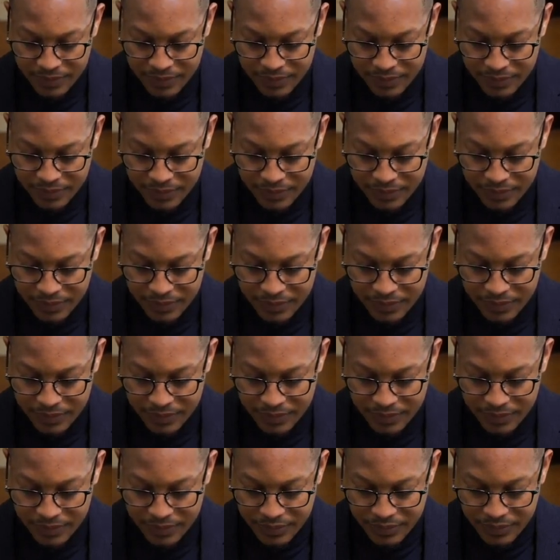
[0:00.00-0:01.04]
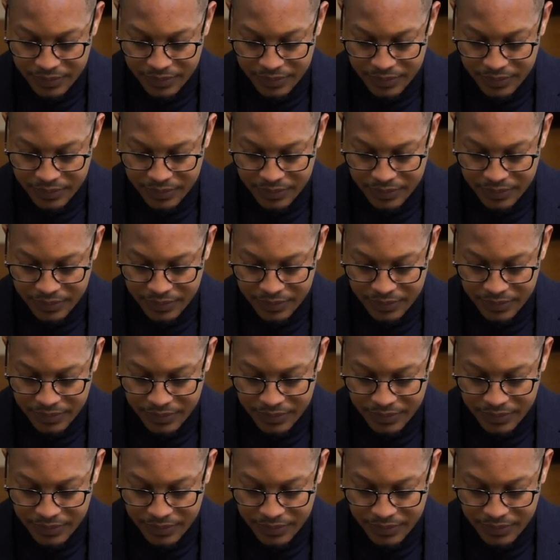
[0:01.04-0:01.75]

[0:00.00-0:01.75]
No one is speaking in this clip.